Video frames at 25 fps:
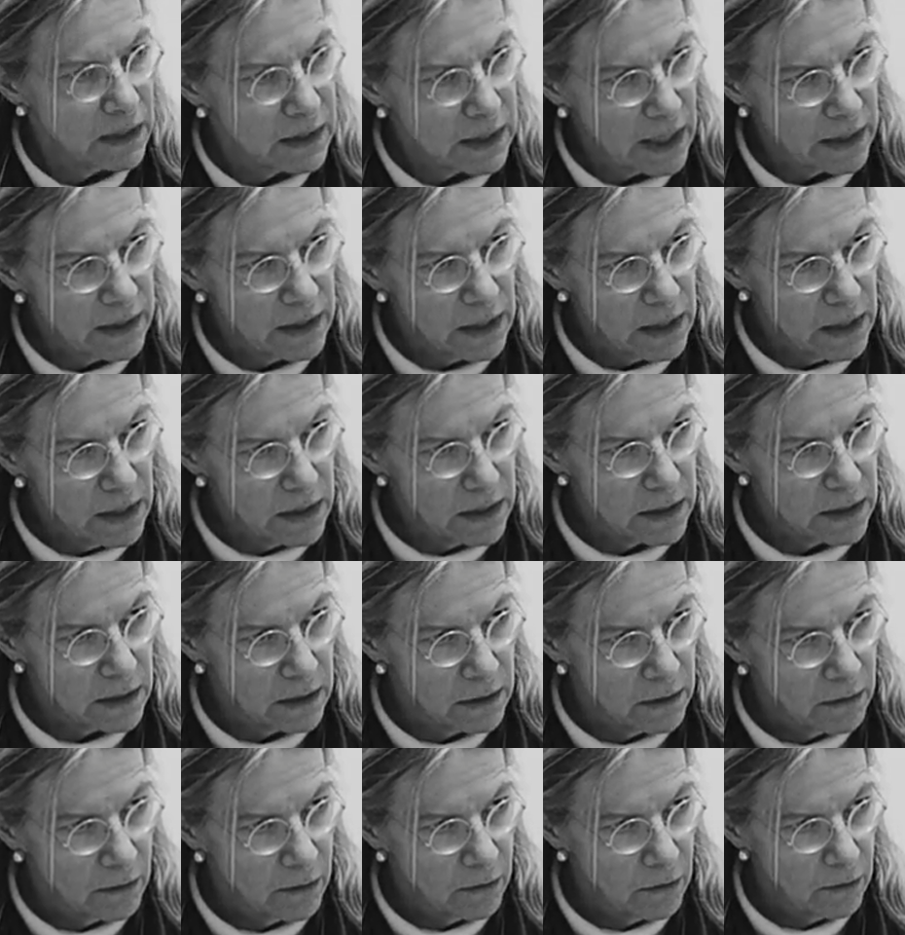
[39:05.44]
that is
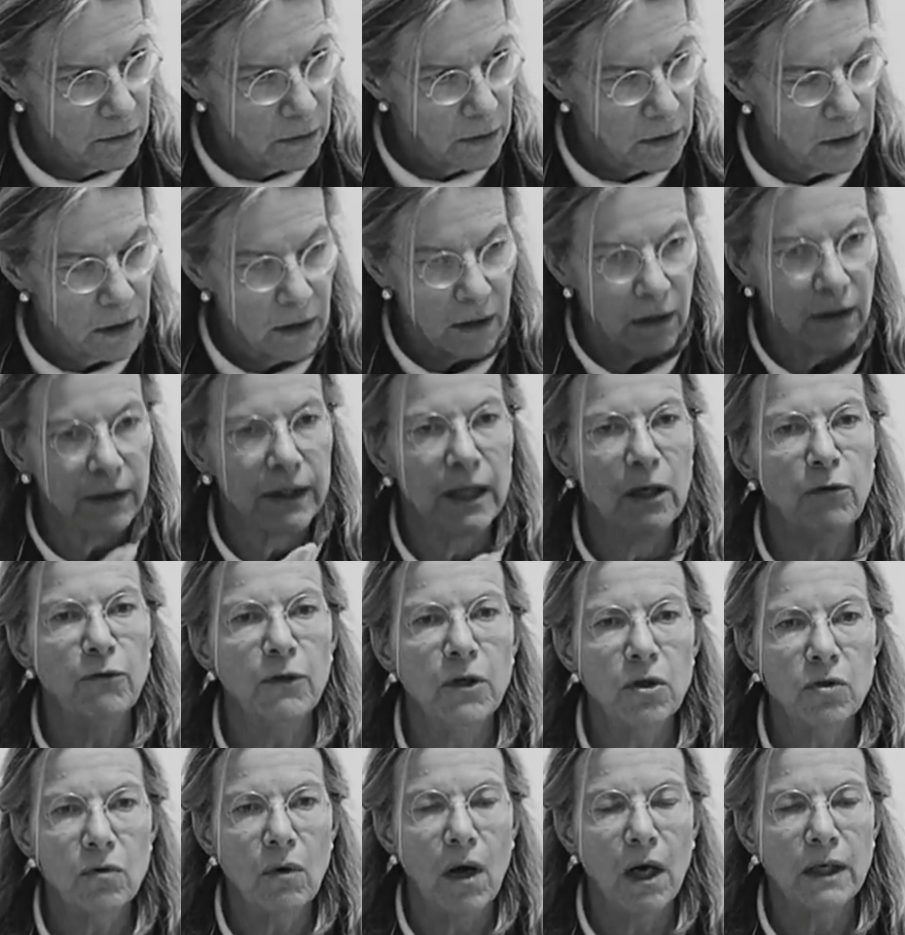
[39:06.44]

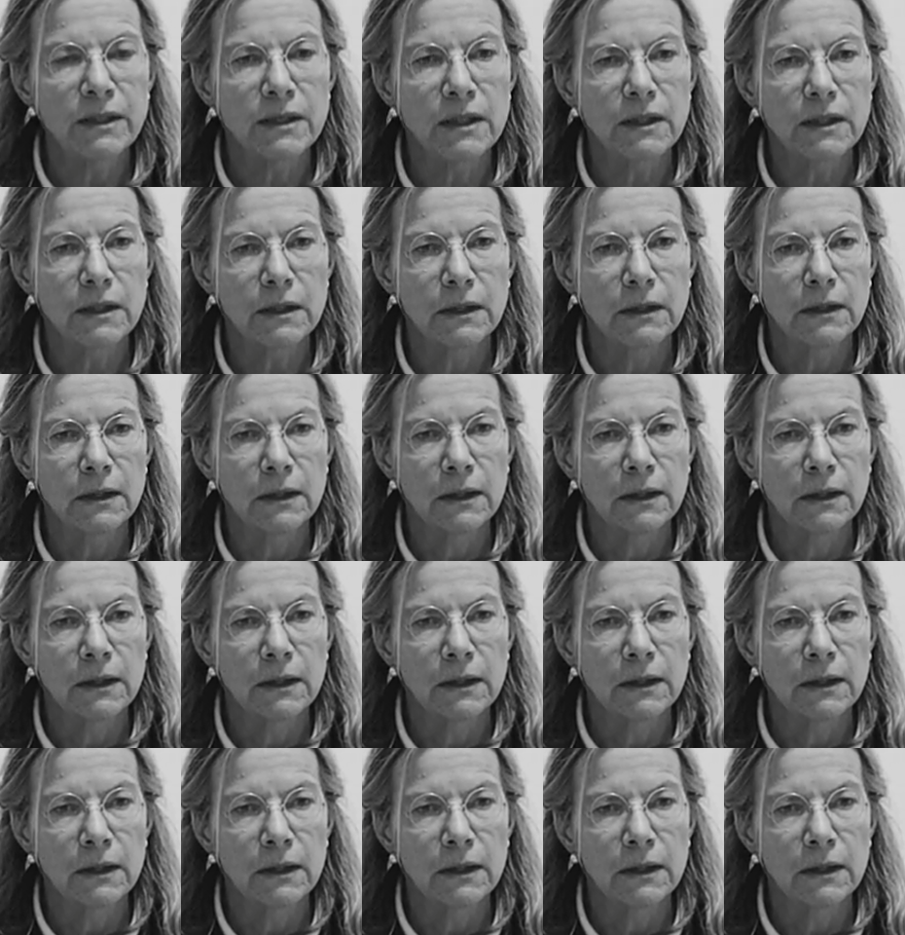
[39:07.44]
given to us,